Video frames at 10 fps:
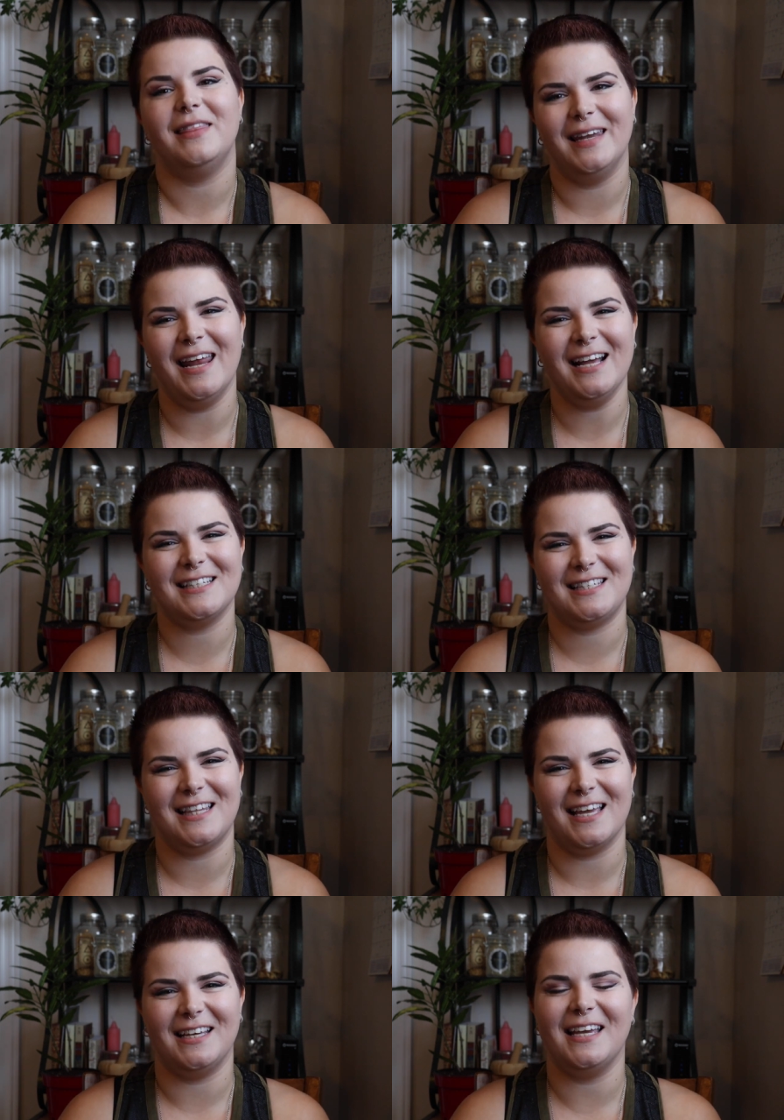The next
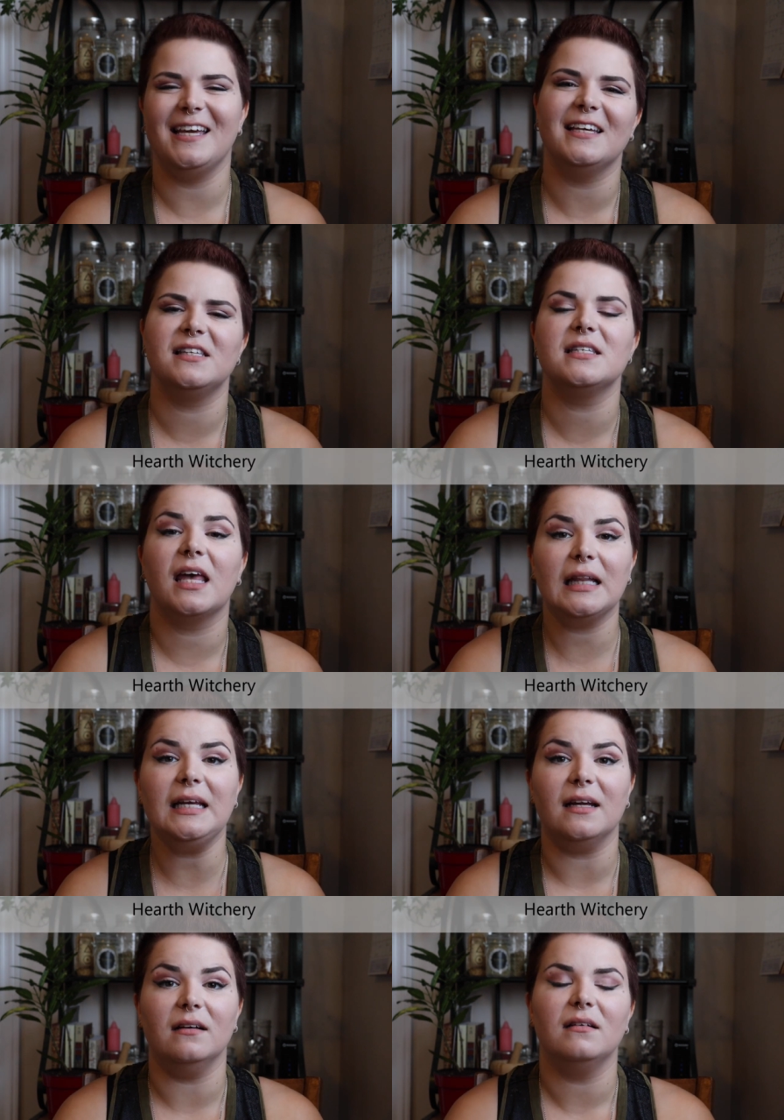thing is
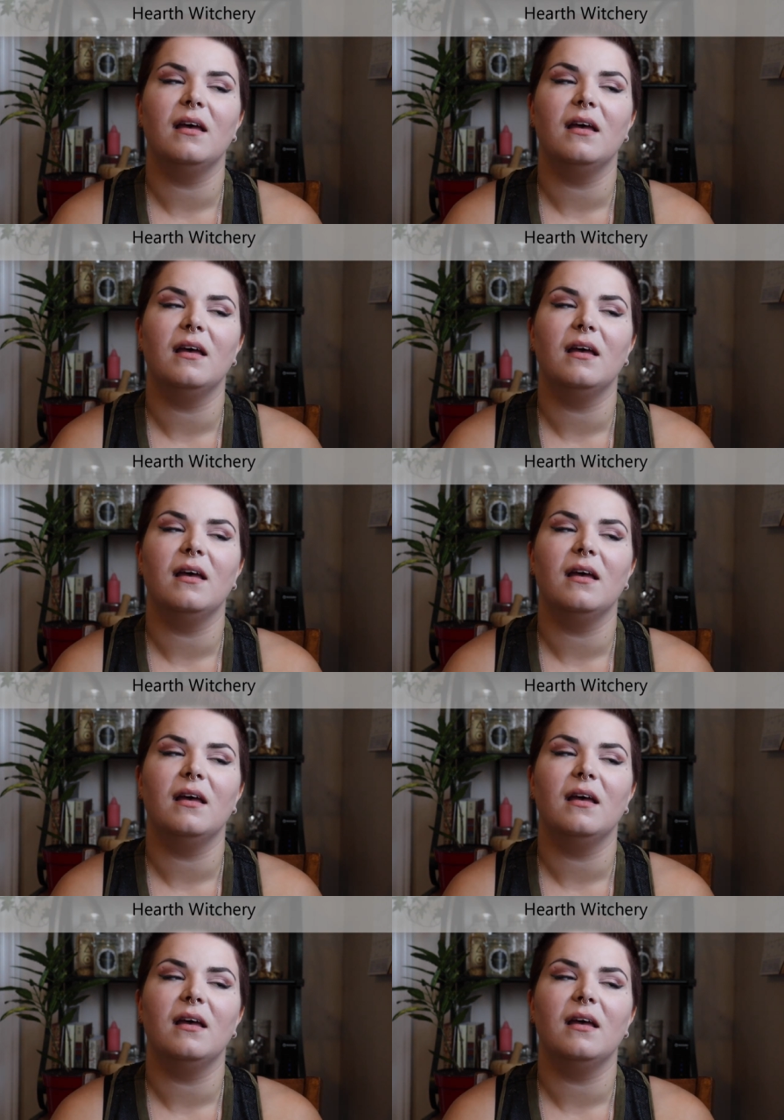cleaning.